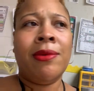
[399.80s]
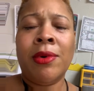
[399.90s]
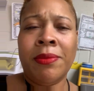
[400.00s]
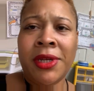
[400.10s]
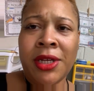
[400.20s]
I
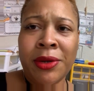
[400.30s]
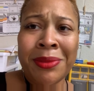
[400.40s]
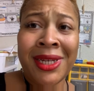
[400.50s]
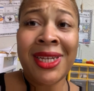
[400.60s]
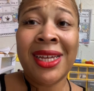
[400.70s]
won't be here
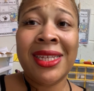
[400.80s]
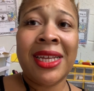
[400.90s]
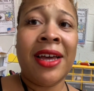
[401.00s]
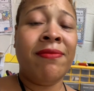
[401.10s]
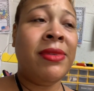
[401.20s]
Monday
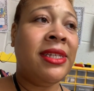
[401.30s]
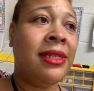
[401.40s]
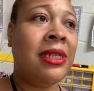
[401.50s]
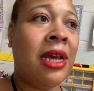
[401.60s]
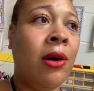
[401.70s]
because I have
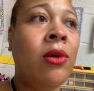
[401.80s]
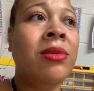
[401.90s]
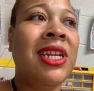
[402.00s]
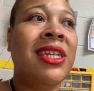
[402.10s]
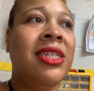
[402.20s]
business at
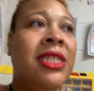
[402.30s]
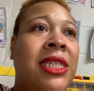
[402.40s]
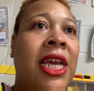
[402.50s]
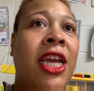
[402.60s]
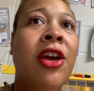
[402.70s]
home that I need
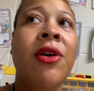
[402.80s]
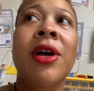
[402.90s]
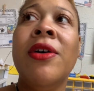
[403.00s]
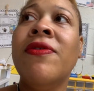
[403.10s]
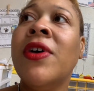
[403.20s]
to take care
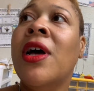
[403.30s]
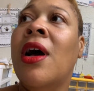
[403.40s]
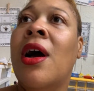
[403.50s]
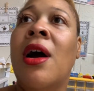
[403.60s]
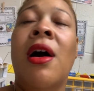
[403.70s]
of.
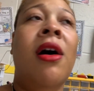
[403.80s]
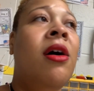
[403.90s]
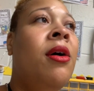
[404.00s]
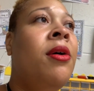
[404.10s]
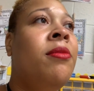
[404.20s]

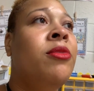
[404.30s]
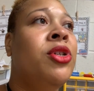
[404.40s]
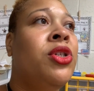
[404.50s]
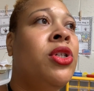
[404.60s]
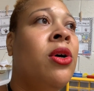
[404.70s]

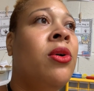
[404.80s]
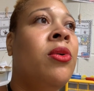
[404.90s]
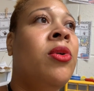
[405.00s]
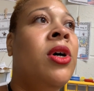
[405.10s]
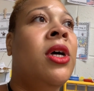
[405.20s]

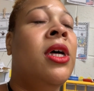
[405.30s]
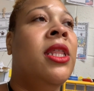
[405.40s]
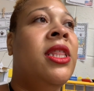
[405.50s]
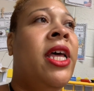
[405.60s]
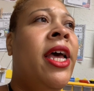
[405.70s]
So
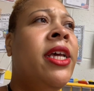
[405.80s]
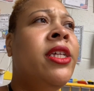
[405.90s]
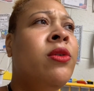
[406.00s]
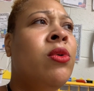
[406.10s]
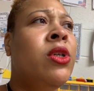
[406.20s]
that
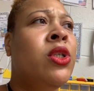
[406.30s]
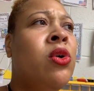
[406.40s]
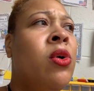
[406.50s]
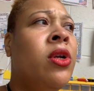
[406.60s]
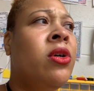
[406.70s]
is what's
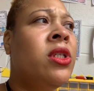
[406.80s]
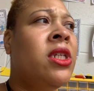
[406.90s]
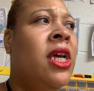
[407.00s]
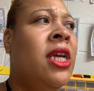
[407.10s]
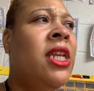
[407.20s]
going on
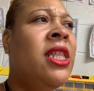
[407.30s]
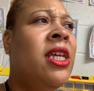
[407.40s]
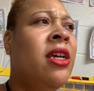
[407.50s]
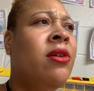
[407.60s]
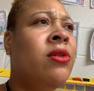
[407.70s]
today.
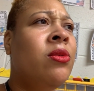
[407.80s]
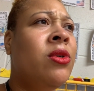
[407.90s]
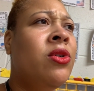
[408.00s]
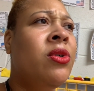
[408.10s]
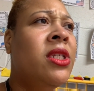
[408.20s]
Anything else
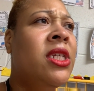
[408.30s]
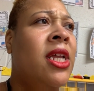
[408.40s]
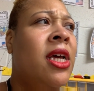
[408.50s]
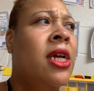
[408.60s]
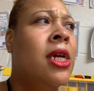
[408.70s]
we're doing
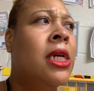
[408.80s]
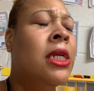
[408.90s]
today?